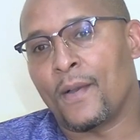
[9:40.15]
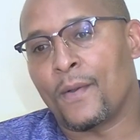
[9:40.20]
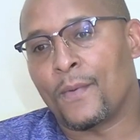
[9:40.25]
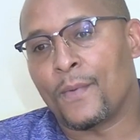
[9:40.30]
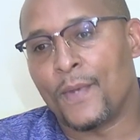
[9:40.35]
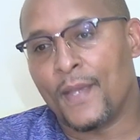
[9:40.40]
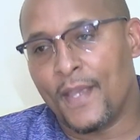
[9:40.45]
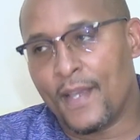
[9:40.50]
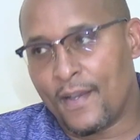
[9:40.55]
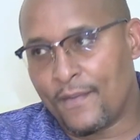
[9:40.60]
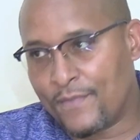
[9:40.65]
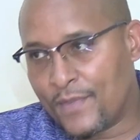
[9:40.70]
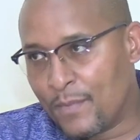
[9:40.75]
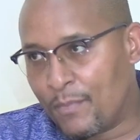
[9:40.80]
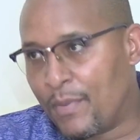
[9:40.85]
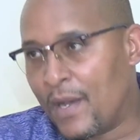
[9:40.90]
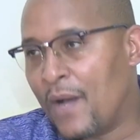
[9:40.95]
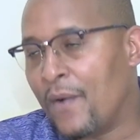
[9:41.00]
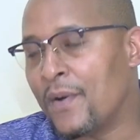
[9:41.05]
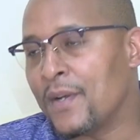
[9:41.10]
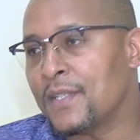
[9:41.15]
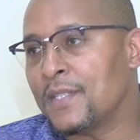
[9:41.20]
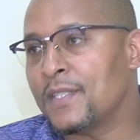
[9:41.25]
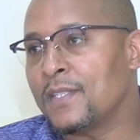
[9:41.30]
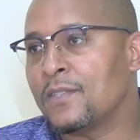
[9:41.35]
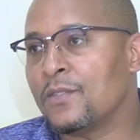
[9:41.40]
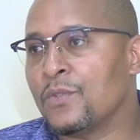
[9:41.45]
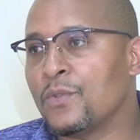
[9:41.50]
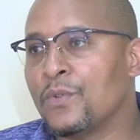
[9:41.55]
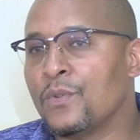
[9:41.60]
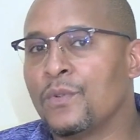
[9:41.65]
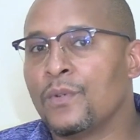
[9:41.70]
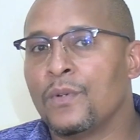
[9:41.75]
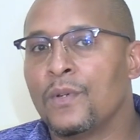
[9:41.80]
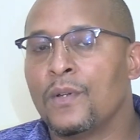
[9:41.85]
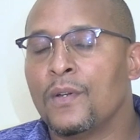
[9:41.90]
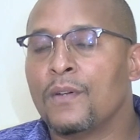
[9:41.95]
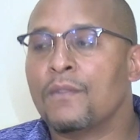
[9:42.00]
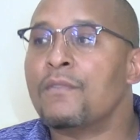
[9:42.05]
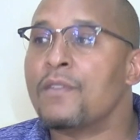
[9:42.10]
we have the powers to
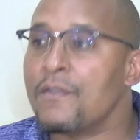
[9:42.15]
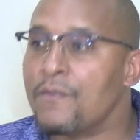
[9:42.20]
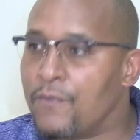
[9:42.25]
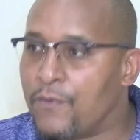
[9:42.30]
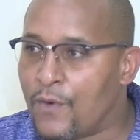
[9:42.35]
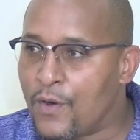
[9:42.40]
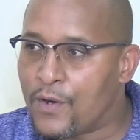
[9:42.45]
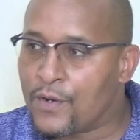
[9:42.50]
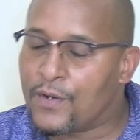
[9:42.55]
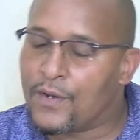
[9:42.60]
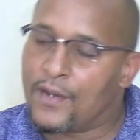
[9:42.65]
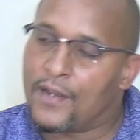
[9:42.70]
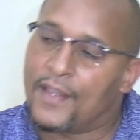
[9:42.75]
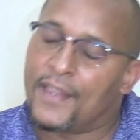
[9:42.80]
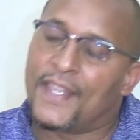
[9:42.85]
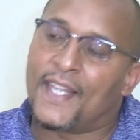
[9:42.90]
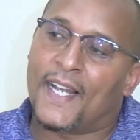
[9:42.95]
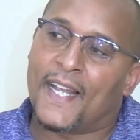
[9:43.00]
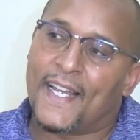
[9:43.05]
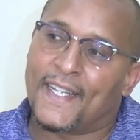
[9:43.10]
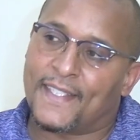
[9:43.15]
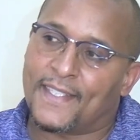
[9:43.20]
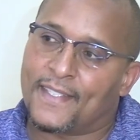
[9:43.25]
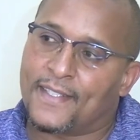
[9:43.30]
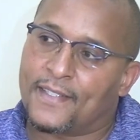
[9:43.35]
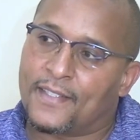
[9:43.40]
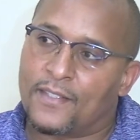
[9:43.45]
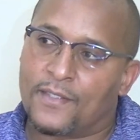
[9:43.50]
revoke the license.